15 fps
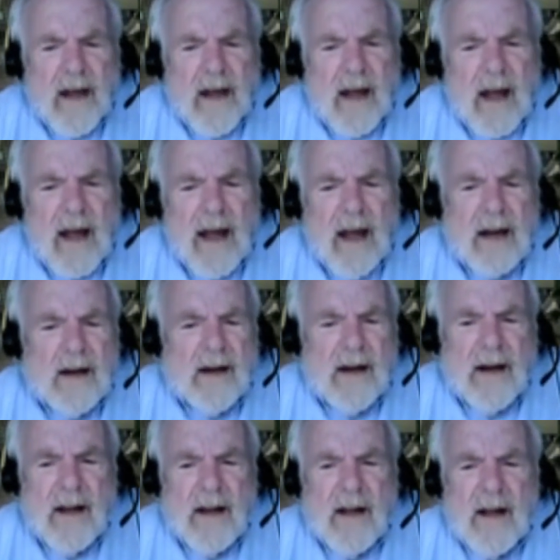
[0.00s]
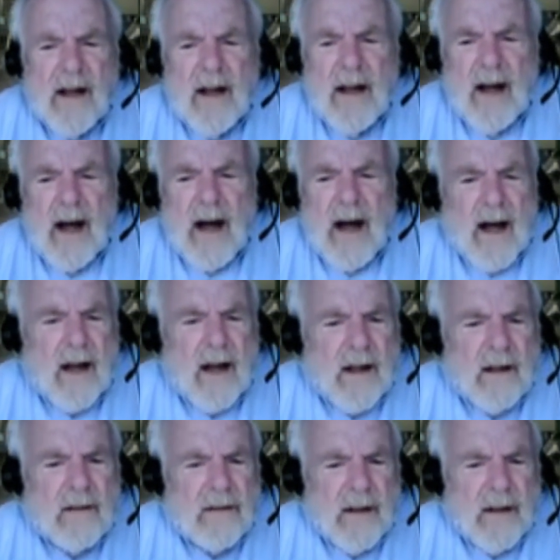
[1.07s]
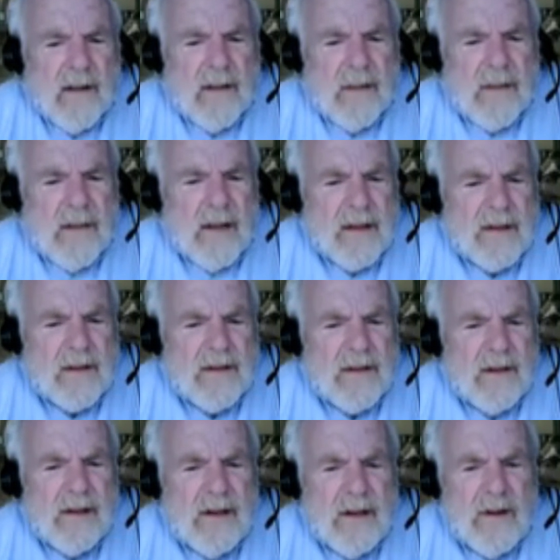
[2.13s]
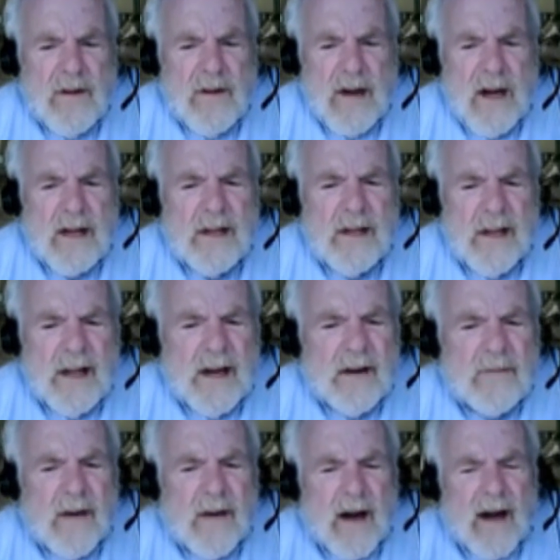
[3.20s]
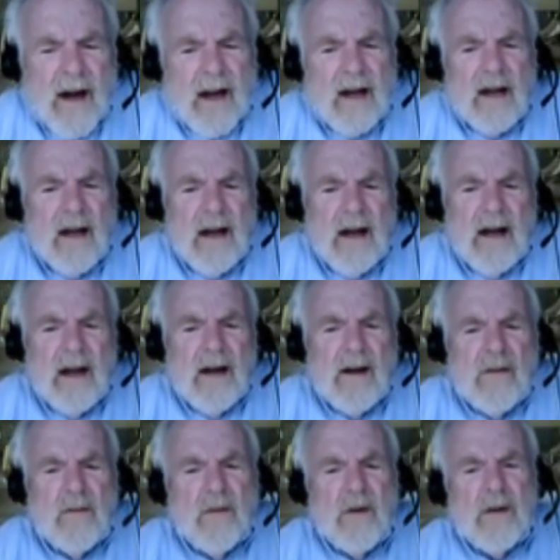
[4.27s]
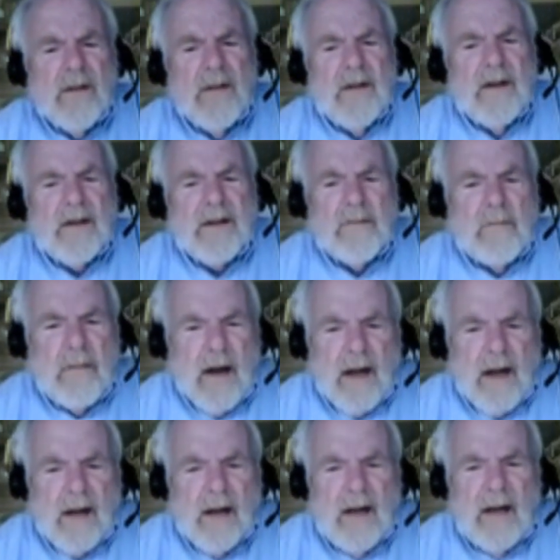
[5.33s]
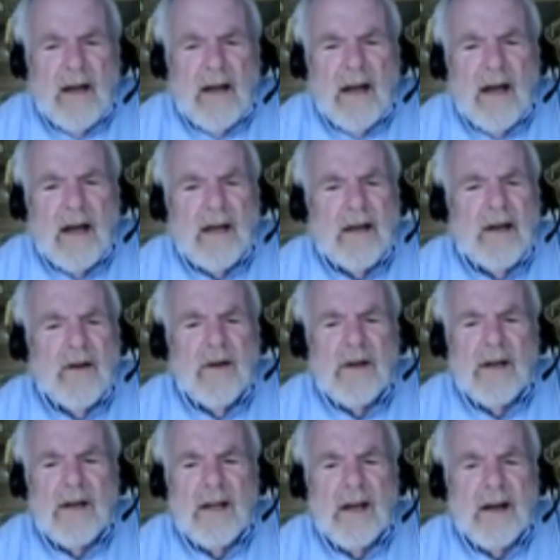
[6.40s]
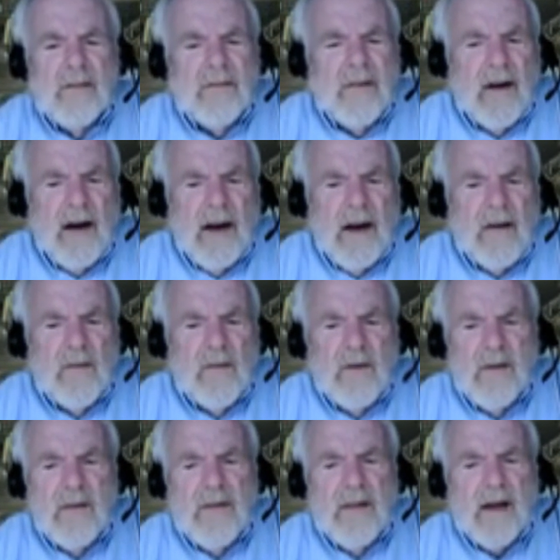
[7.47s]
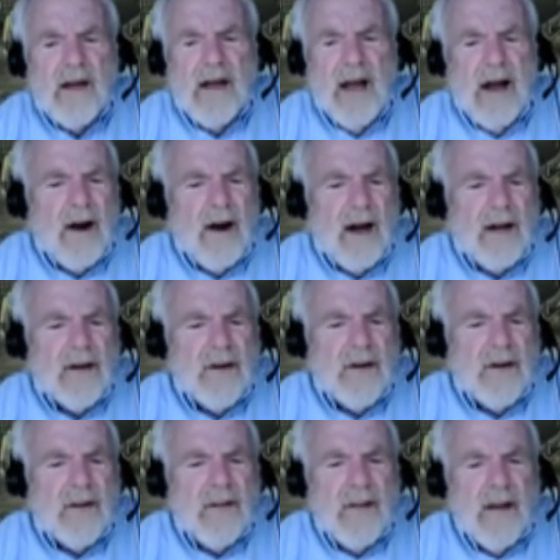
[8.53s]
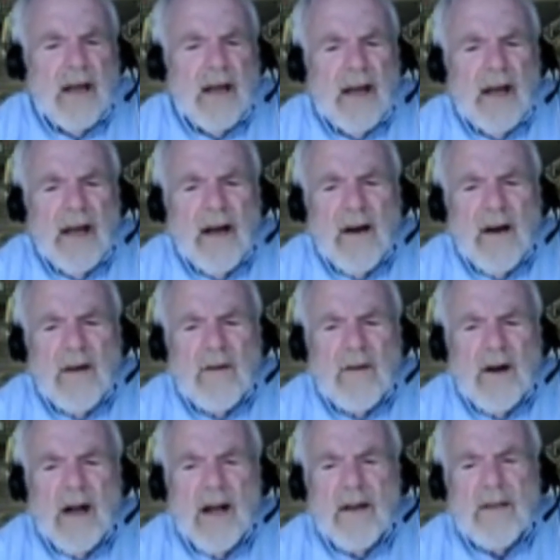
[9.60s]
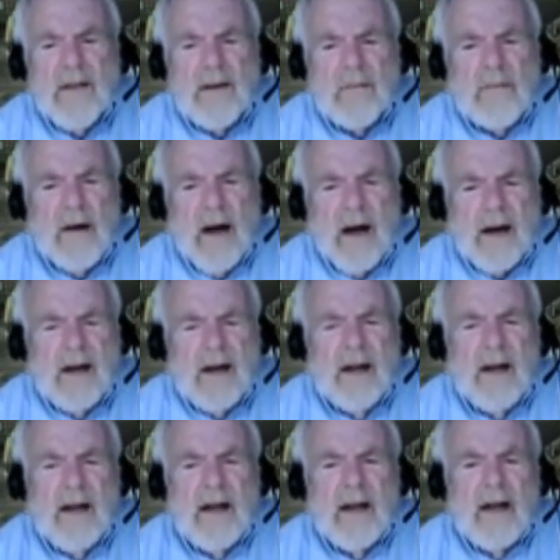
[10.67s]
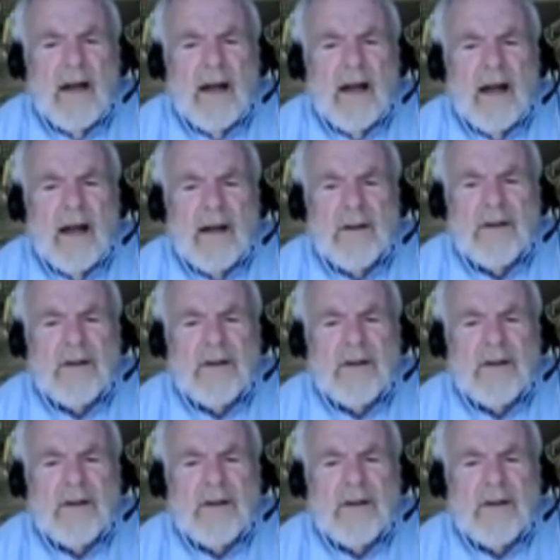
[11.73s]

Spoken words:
And uh, You identify with this body, and you identify with the character, the ego in the body. And